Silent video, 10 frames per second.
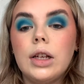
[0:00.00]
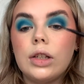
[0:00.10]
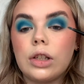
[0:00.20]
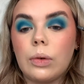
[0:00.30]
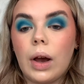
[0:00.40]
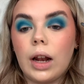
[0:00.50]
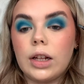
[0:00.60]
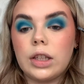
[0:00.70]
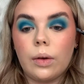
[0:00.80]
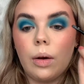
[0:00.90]
So I
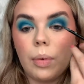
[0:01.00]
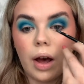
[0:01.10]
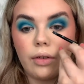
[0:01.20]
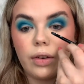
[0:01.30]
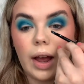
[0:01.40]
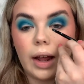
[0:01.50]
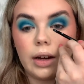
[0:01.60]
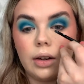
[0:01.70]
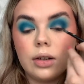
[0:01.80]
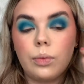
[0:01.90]
like to go above,
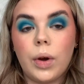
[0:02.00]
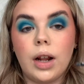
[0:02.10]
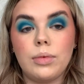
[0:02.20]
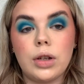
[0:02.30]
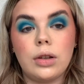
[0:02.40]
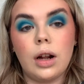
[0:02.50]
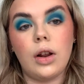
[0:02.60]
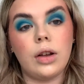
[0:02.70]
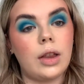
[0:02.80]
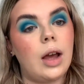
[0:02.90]
and when I'm doing the
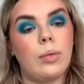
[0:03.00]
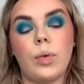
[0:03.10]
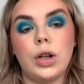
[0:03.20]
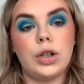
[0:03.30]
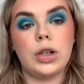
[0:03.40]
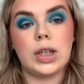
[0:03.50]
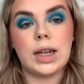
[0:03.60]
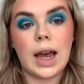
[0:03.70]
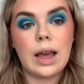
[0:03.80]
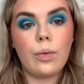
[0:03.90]
look that I want to do
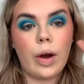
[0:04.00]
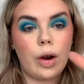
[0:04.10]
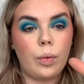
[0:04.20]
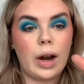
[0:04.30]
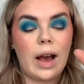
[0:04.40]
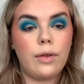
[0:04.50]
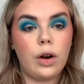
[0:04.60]
today, where I want to have a